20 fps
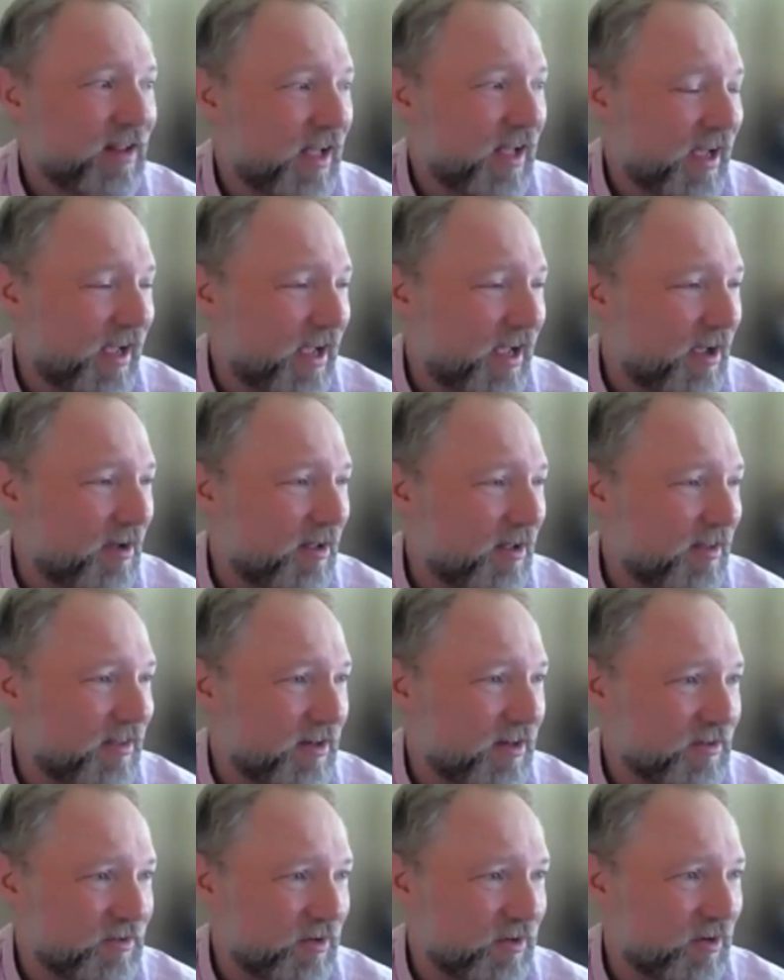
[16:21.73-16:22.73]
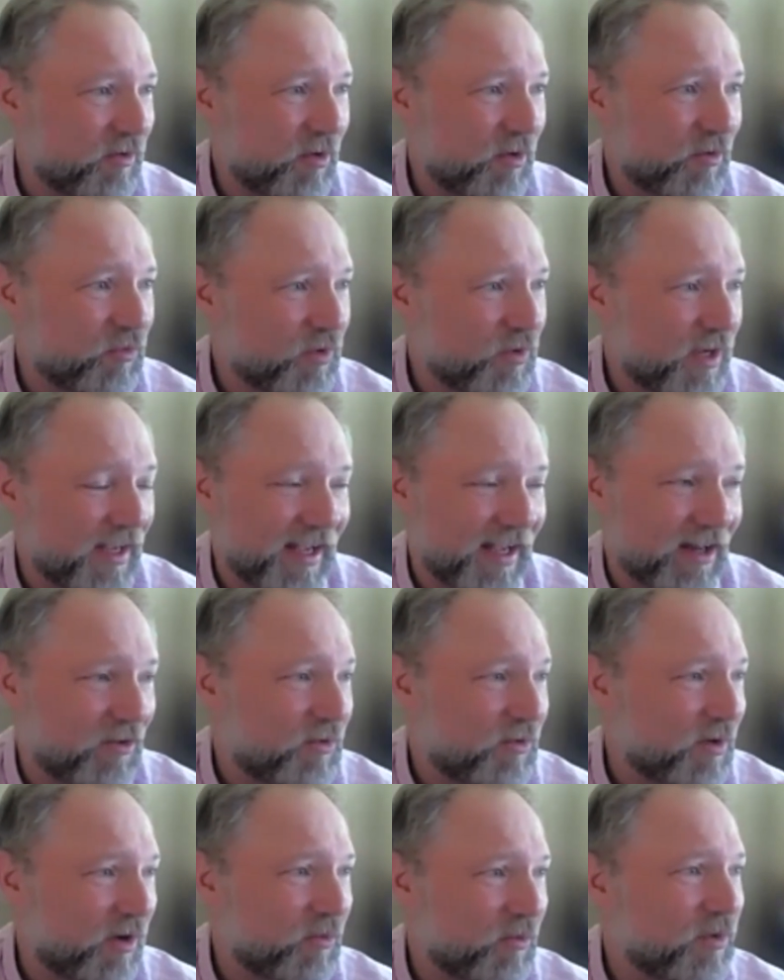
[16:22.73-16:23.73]
Uh, there's a again a,
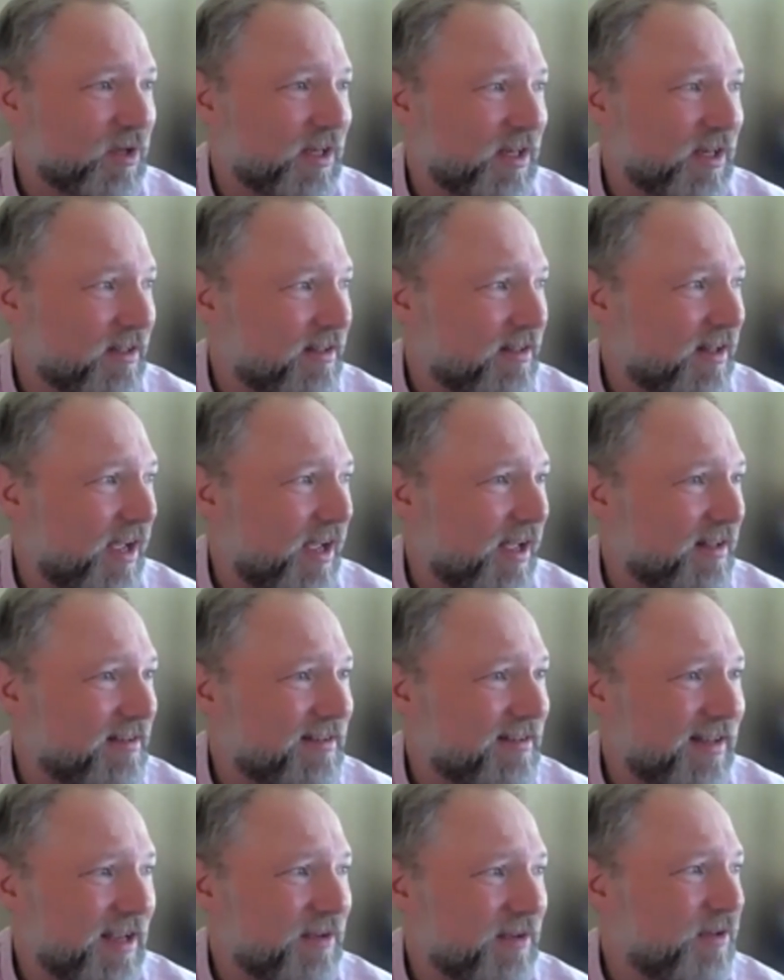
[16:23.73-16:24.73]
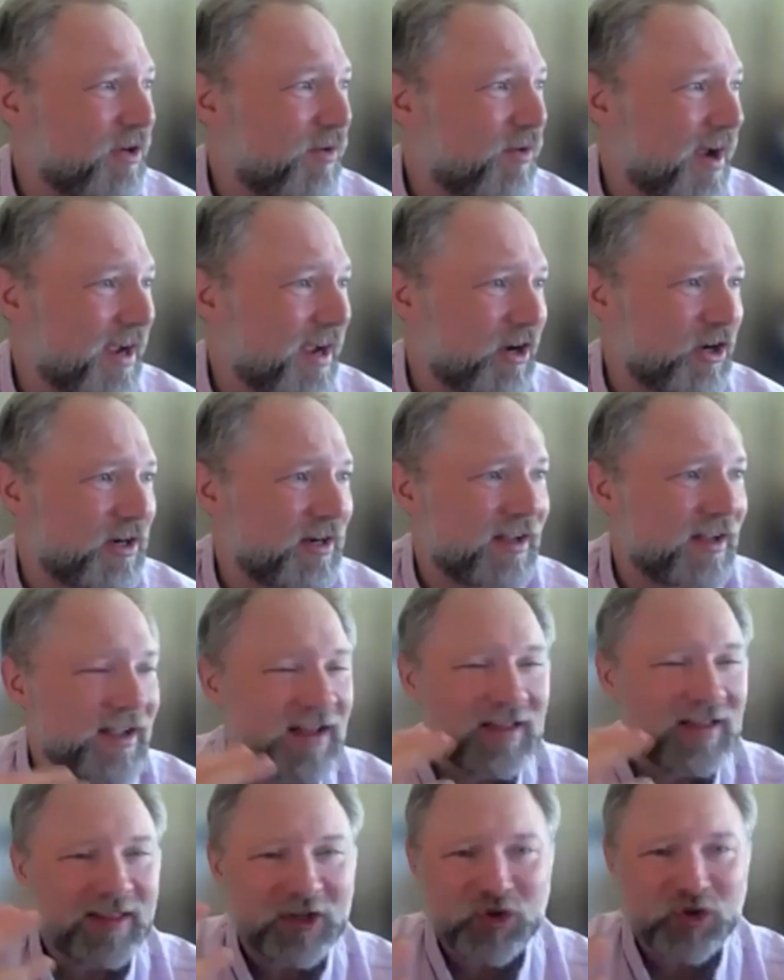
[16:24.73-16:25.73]
re- a really good uh, safety record.
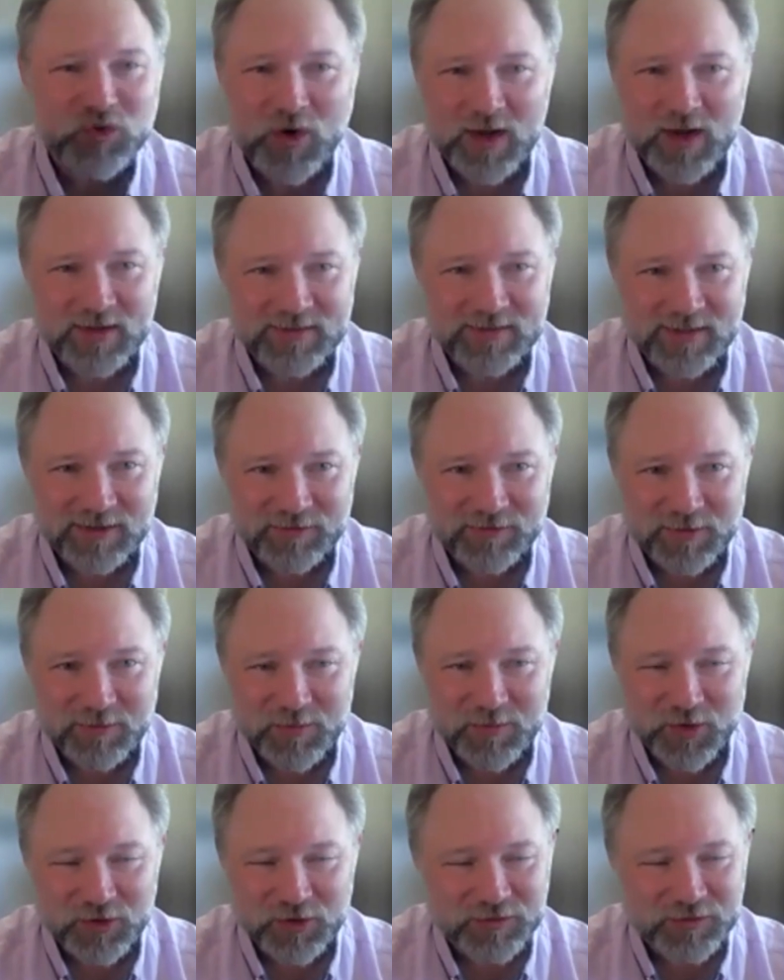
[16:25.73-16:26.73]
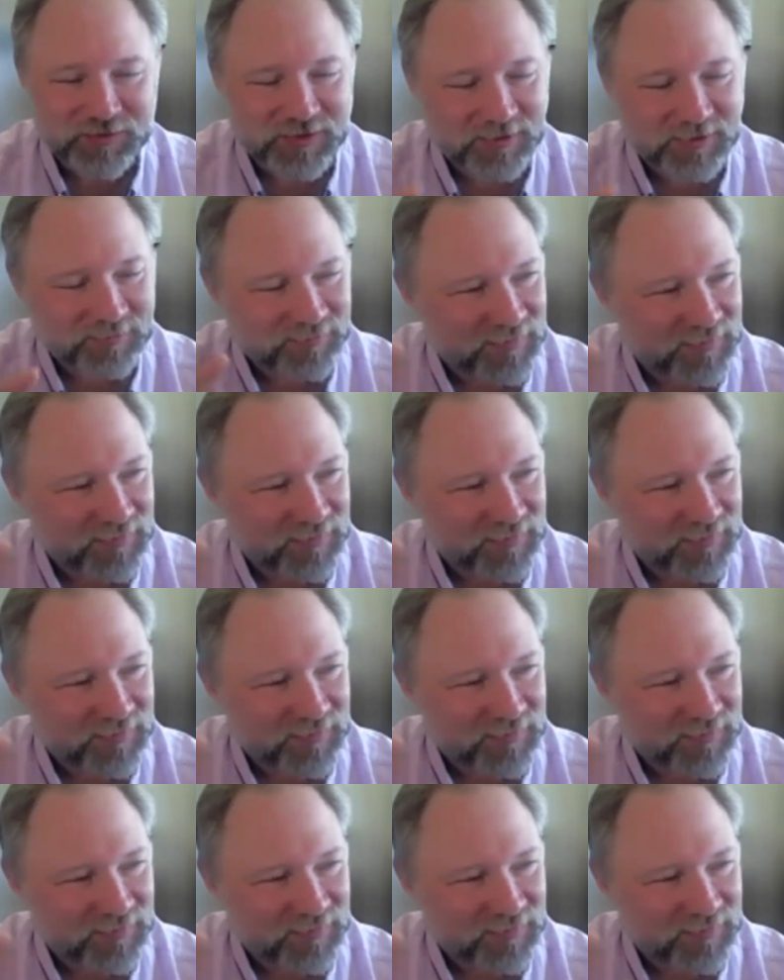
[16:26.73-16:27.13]
The drugs have improved.